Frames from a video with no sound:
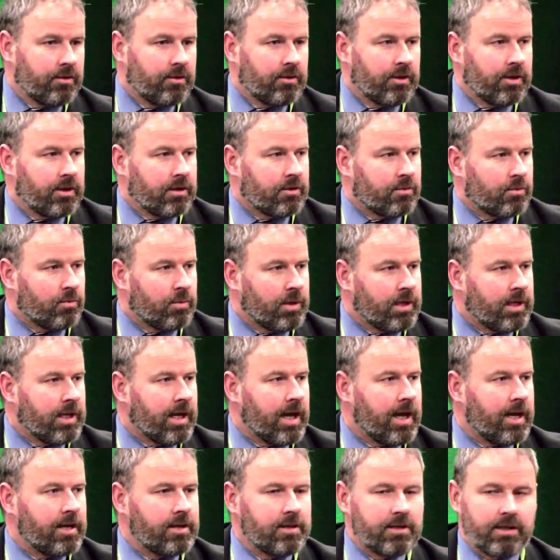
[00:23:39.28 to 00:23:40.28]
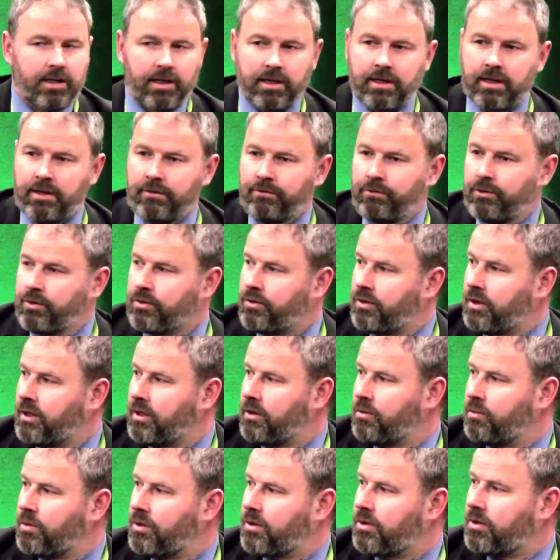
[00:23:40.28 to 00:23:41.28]
that we had done
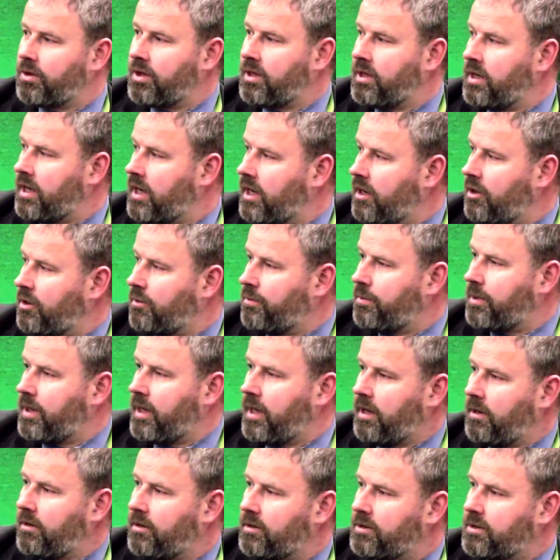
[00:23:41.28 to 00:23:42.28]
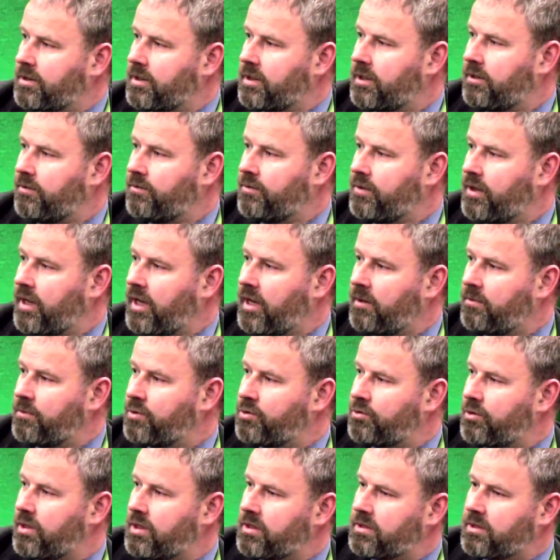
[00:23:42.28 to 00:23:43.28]
everything within our power to give them
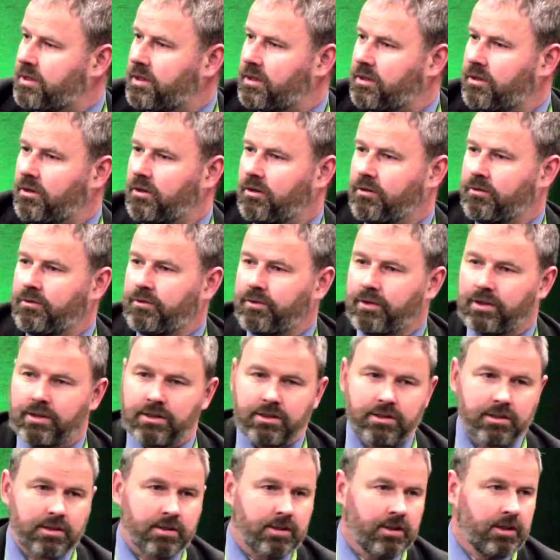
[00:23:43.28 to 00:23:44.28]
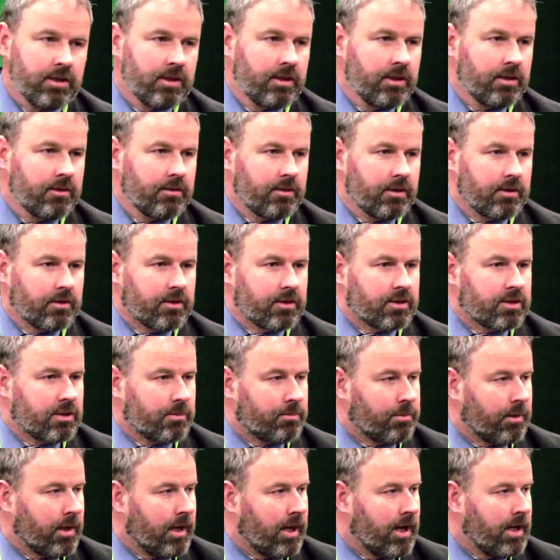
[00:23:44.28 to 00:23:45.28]
trust and confidence that the
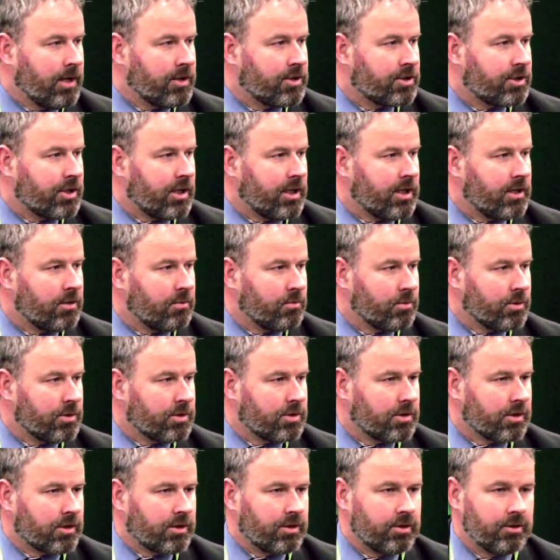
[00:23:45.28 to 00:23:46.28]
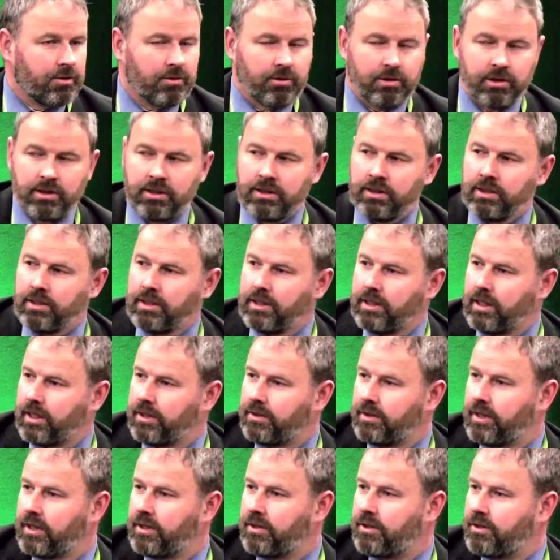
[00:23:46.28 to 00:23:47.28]
supply chain was secure
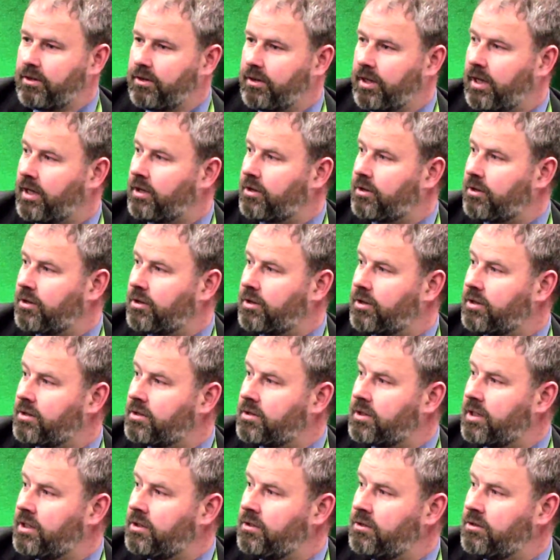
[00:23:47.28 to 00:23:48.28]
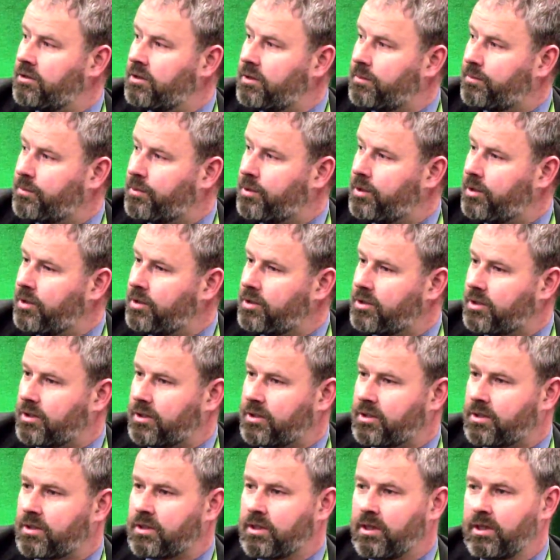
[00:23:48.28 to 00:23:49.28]
and they could continue to
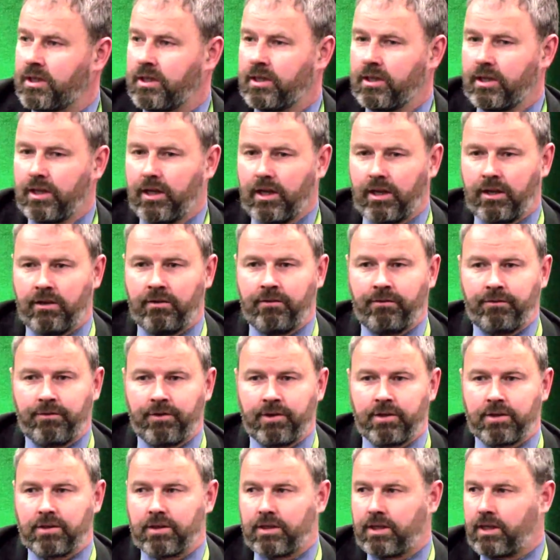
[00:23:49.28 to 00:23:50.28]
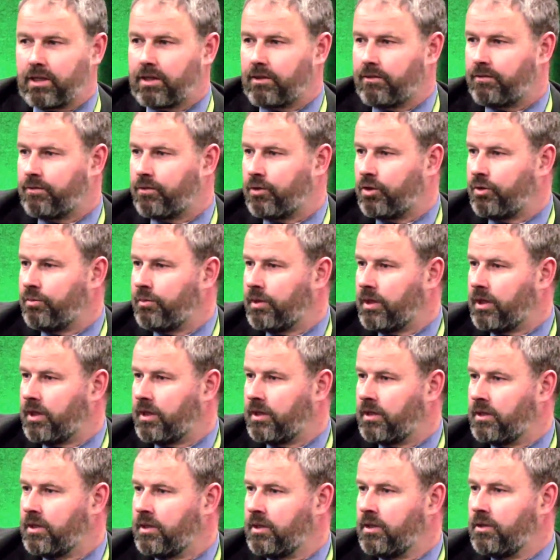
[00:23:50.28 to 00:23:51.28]
purchase infant and other
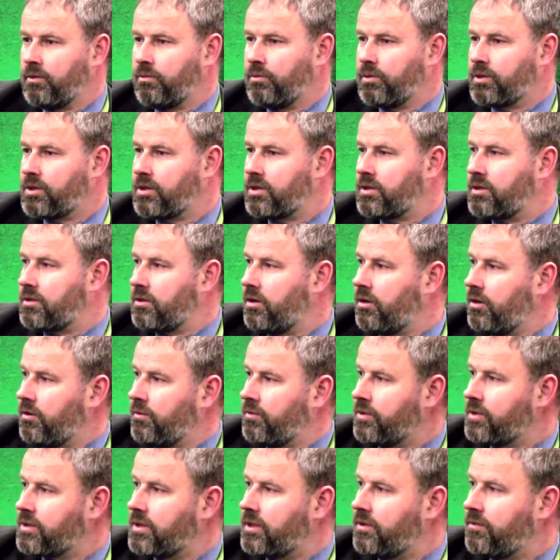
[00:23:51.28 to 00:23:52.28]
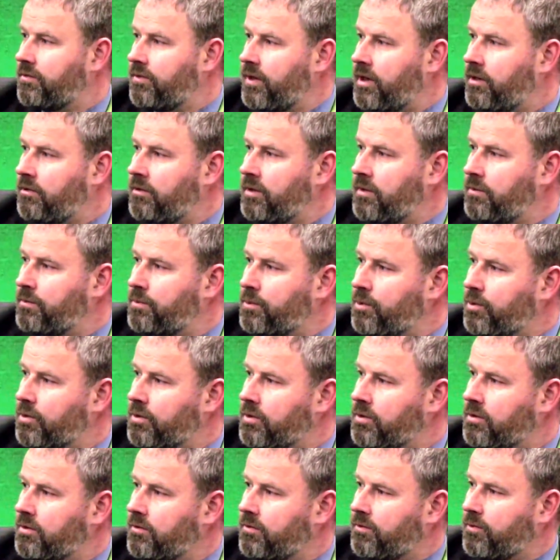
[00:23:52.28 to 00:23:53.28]
formula, which is obviously very
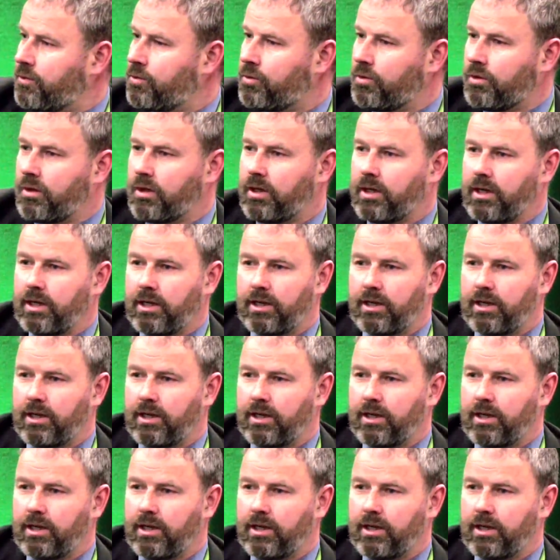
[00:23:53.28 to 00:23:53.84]
important for